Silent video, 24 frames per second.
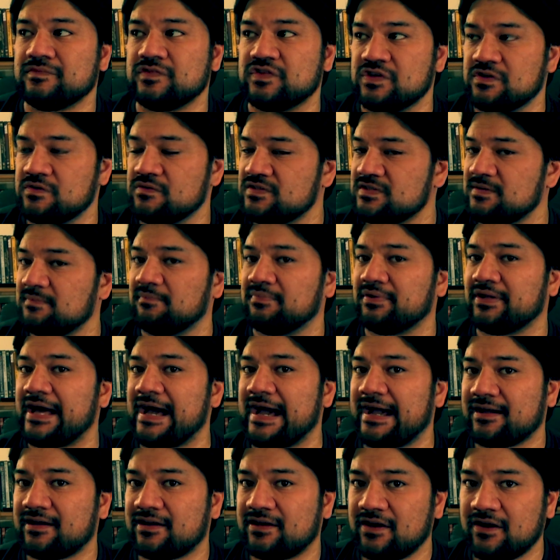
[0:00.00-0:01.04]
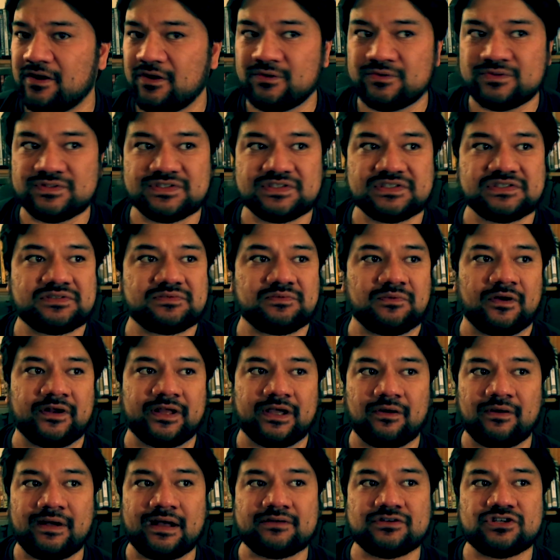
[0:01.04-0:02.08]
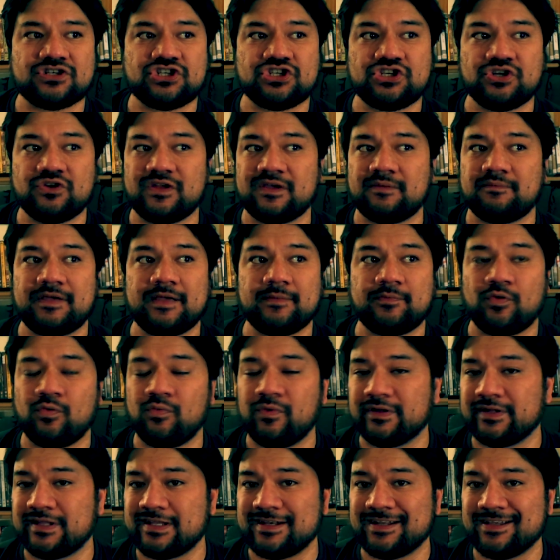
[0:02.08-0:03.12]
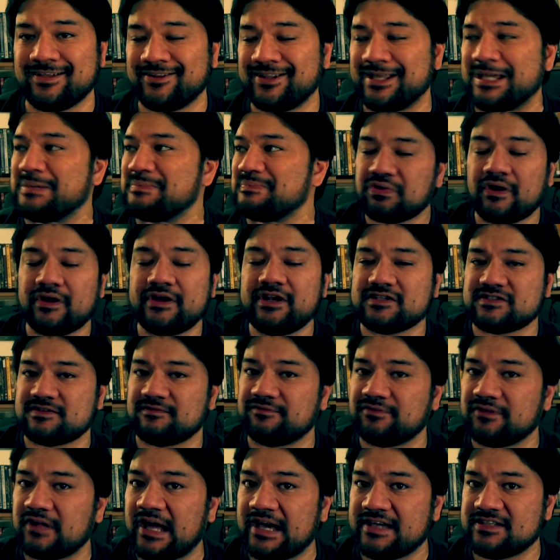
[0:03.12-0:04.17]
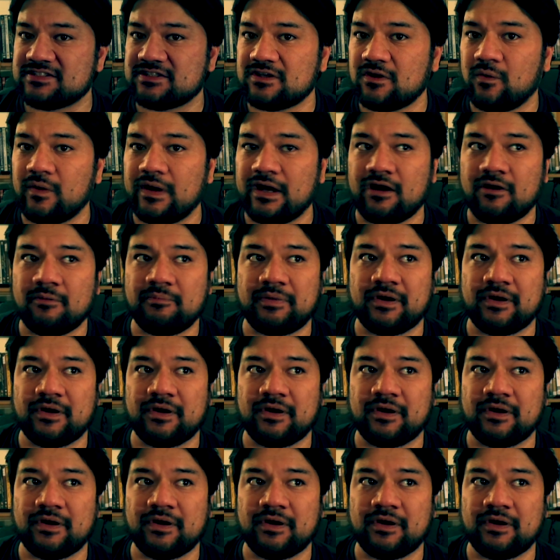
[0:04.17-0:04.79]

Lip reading: dudes in black coats running around shooting people willy-nilly probably doesn't fly so well